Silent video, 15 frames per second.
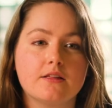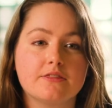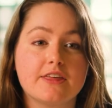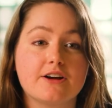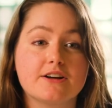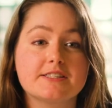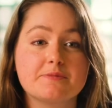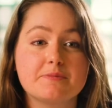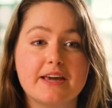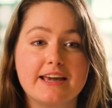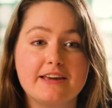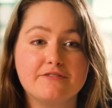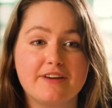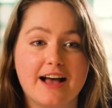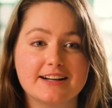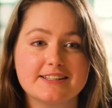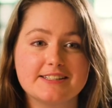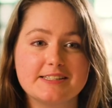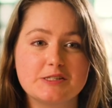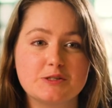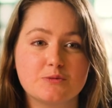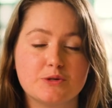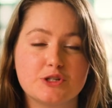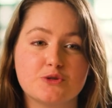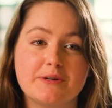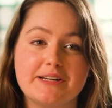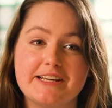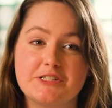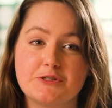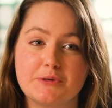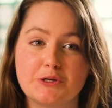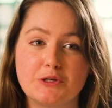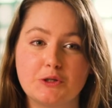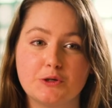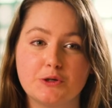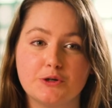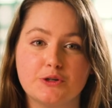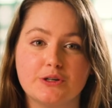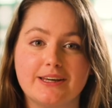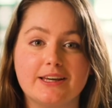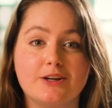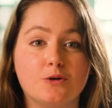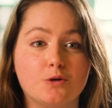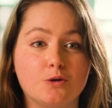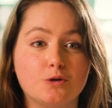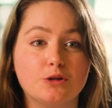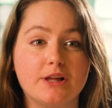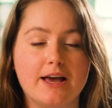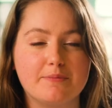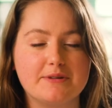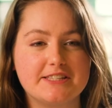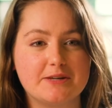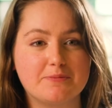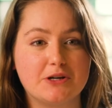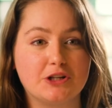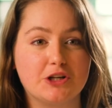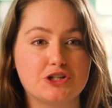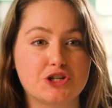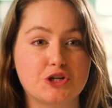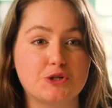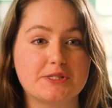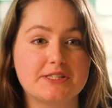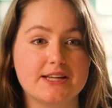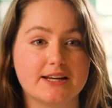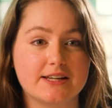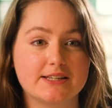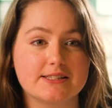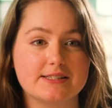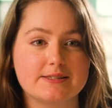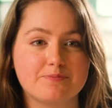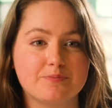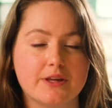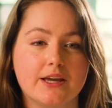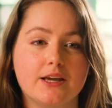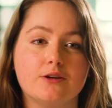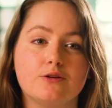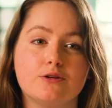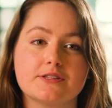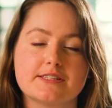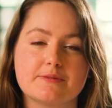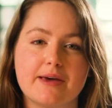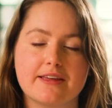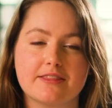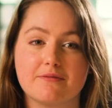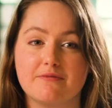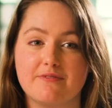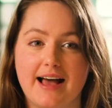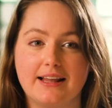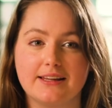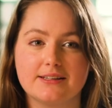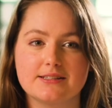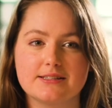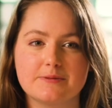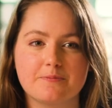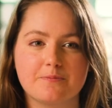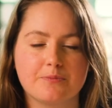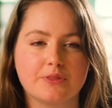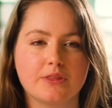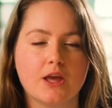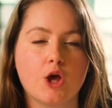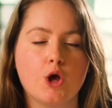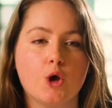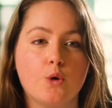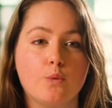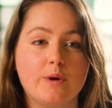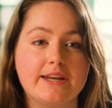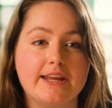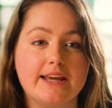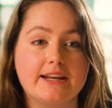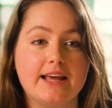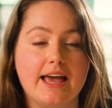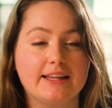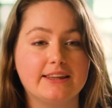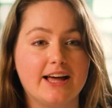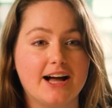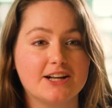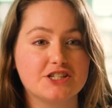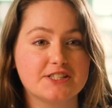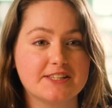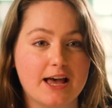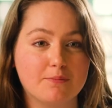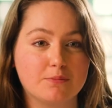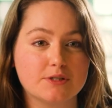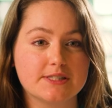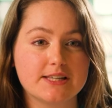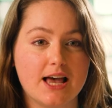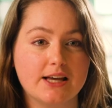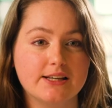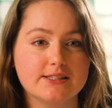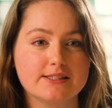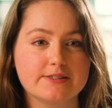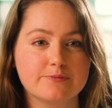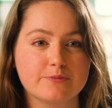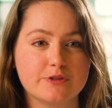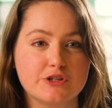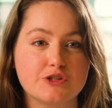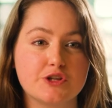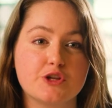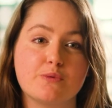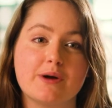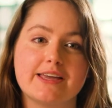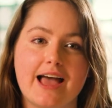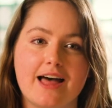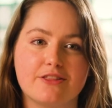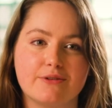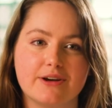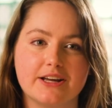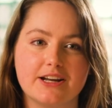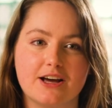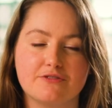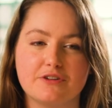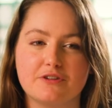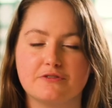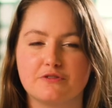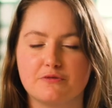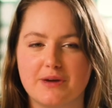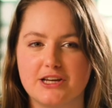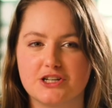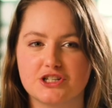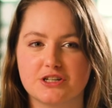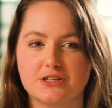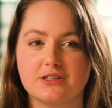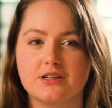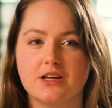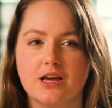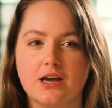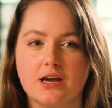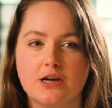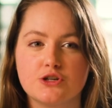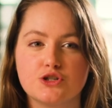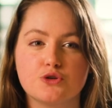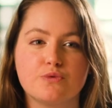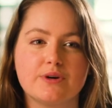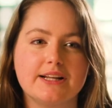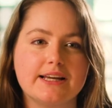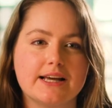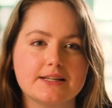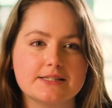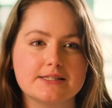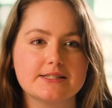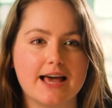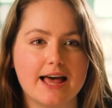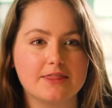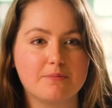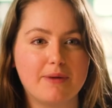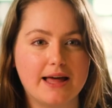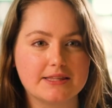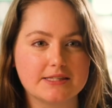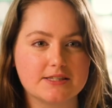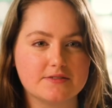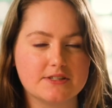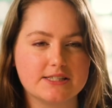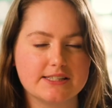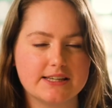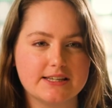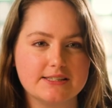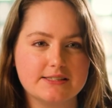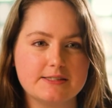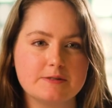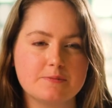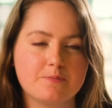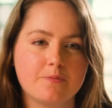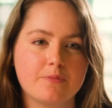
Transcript: There are some key factors which we need to include in all epidemiological studies in order to make them valid. We need a large sample size so that we're gathering enough information to really understand the patterns of disease.